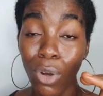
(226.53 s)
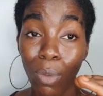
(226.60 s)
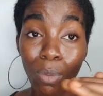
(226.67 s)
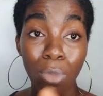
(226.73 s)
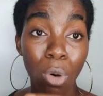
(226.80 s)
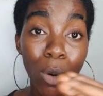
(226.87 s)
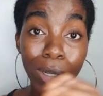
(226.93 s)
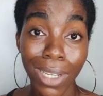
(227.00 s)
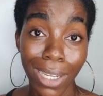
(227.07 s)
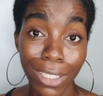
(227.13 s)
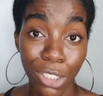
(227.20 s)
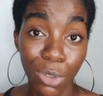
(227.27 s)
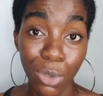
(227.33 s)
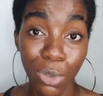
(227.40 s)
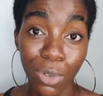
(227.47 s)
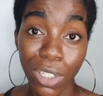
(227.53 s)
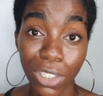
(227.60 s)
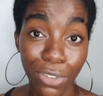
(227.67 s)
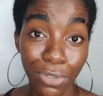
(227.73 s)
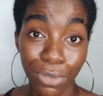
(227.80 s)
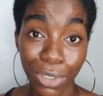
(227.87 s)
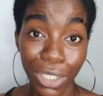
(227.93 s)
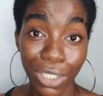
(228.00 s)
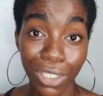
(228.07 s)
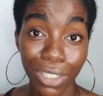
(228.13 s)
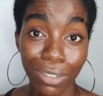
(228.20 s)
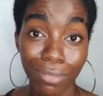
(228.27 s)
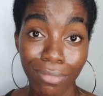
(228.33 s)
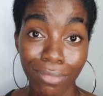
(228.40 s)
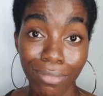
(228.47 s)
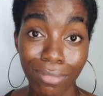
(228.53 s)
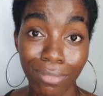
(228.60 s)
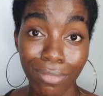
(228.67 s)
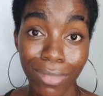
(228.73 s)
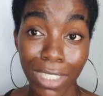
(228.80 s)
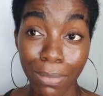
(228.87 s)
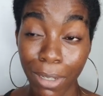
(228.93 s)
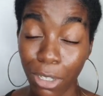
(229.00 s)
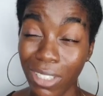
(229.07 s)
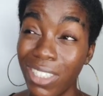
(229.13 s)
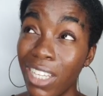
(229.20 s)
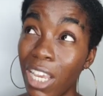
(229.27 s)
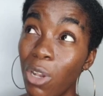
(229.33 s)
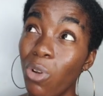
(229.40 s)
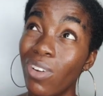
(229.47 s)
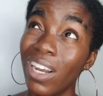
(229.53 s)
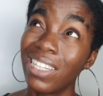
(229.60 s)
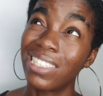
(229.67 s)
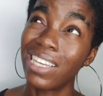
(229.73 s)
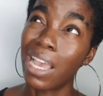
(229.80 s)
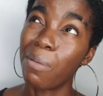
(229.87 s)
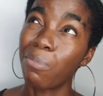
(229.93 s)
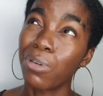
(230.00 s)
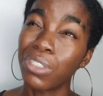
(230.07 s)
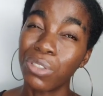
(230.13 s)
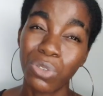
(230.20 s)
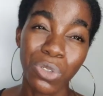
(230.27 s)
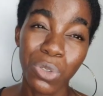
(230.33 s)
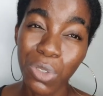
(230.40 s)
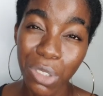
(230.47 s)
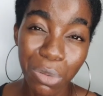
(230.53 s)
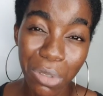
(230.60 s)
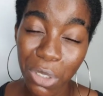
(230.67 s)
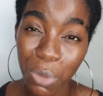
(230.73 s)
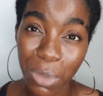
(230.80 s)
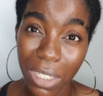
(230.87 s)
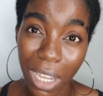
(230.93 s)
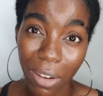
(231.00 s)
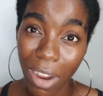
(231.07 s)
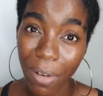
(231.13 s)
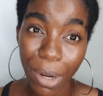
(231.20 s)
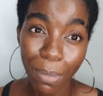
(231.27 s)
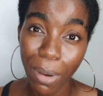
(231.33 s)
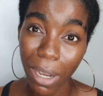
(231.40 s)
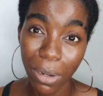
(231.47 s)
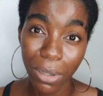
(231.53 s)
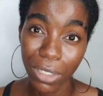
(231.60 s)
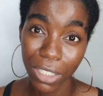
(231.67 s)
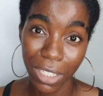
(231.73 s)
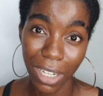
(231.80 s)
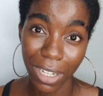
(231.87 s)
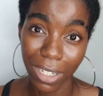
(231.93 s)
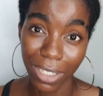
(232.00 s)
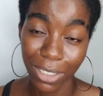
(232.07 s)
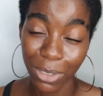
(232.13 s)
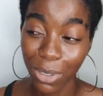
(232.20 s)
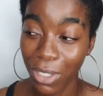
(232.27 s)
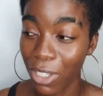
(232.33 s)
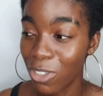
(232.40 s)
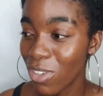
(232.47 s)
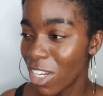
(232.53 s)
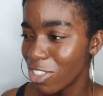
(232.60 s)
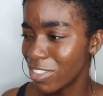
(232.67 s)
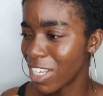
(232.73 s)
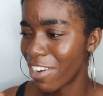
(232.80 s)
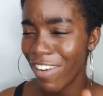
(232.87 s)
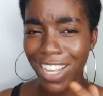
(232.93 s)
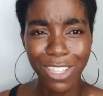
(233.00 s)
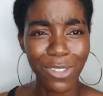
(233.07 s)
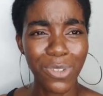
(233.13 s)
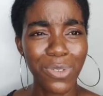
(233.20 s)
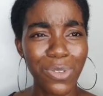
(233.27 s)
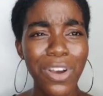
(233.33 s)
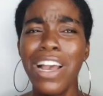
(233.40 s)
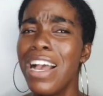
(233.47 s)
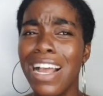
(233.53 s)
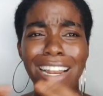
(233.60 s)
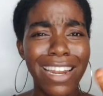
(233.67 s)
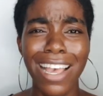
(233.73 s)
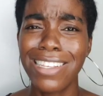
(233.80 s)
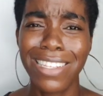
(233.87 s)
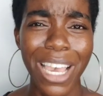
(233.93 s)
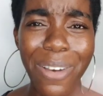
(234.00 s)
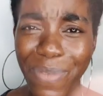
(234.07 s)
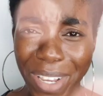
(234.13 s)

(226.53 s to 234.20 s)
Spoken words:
Mold can still go in the fridge. It may just take a longer time, but it will still be there. Go and read biology, guys. Okay, so let's get right into, let's get